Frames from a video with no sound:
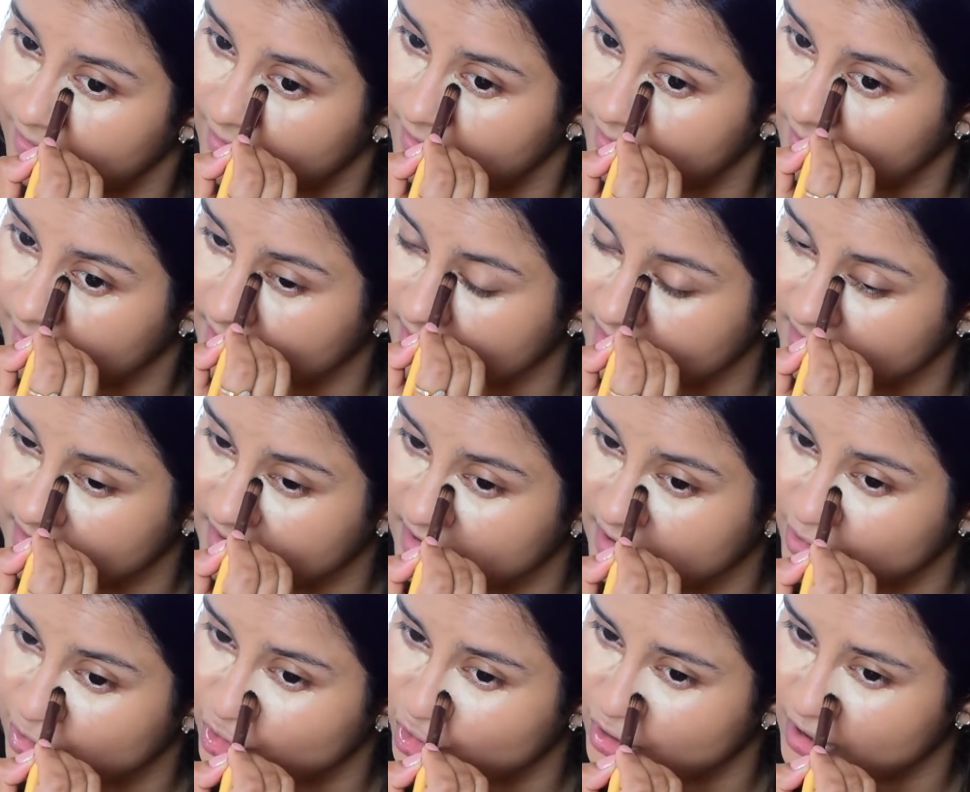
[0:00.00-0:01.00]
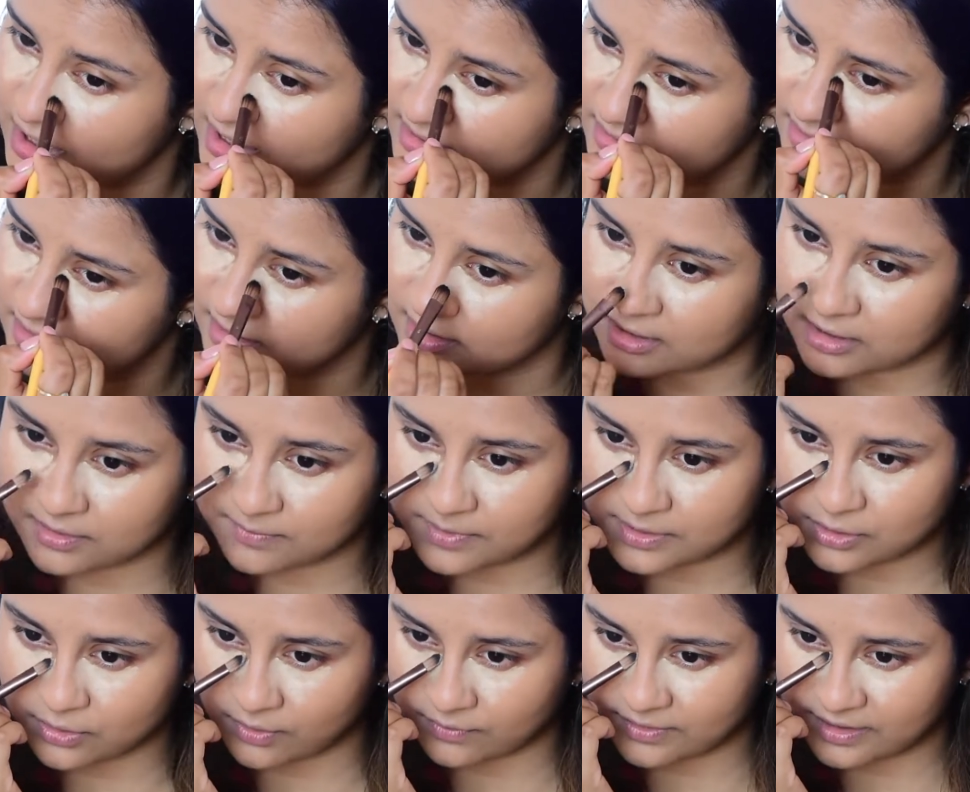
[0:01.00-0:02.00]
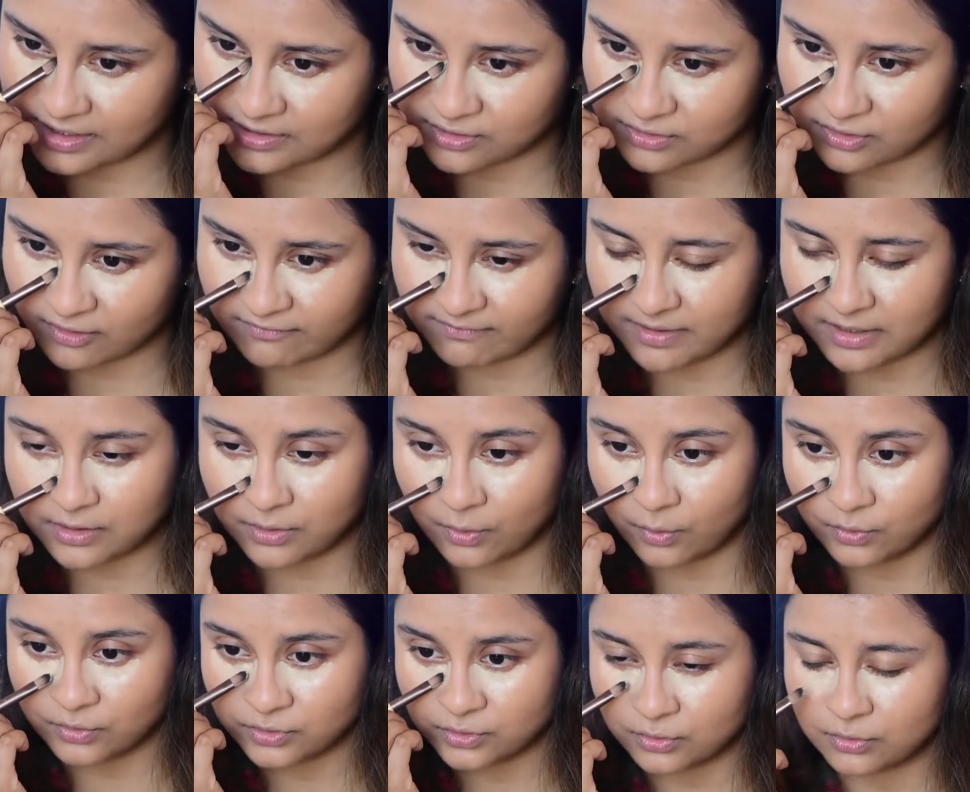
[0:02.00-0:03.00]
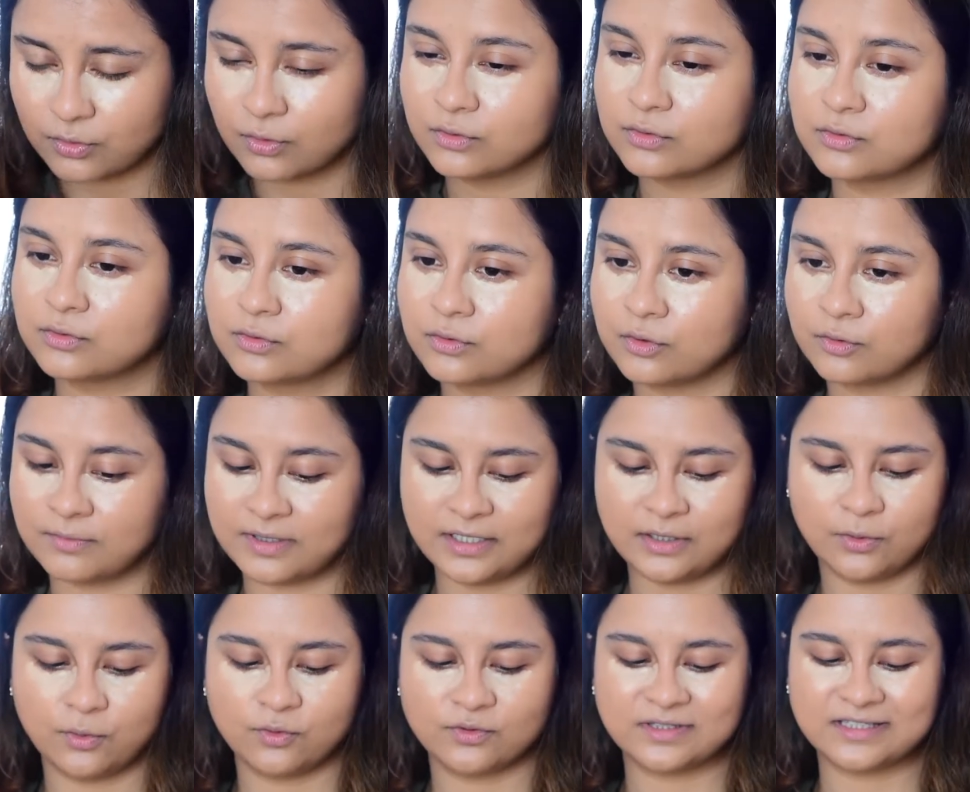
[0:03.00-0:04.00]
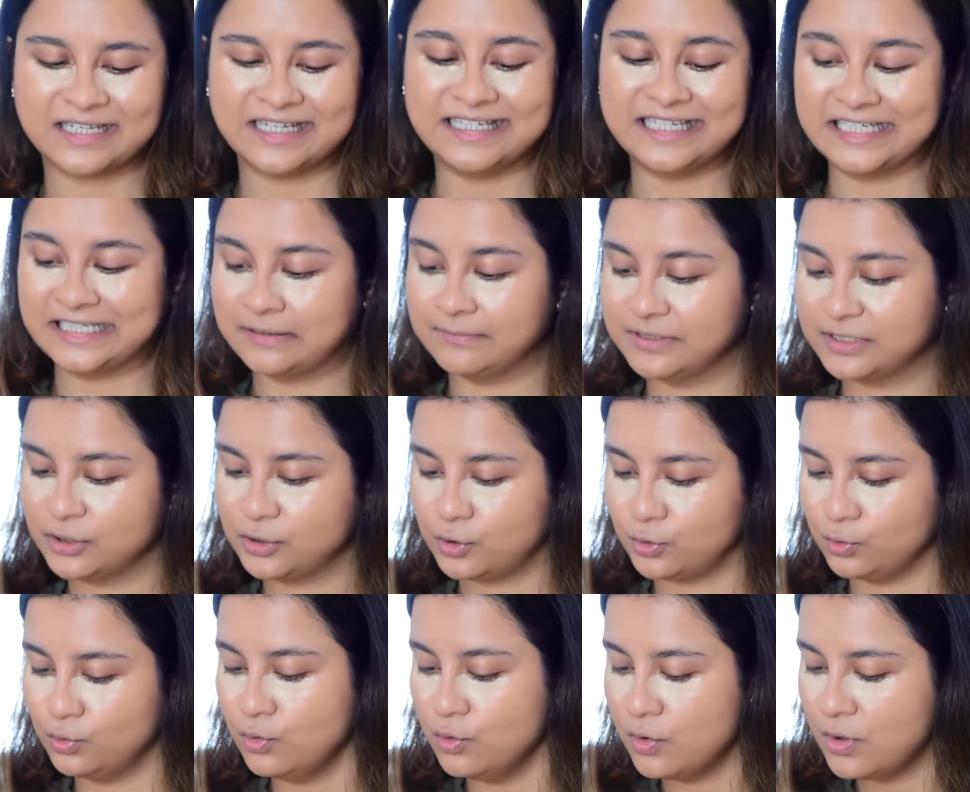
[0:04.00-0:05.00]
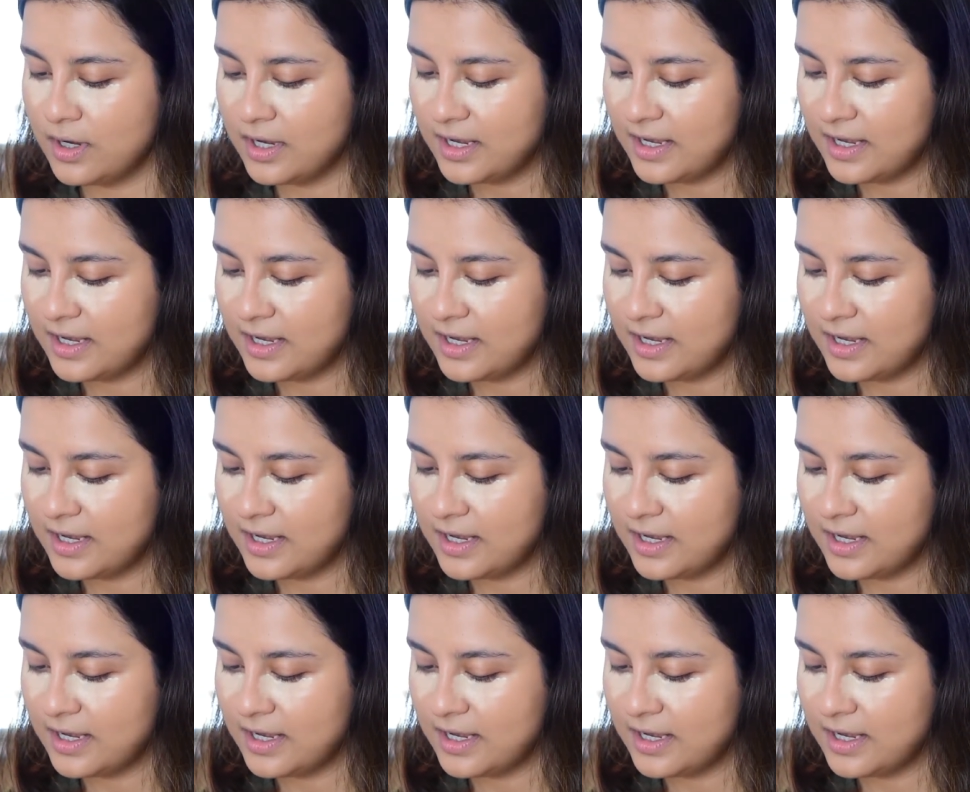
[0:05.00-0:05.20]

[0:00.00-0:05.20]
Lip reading: the concealer just a little bit on the edges of my nose to contour my nose a little bit too.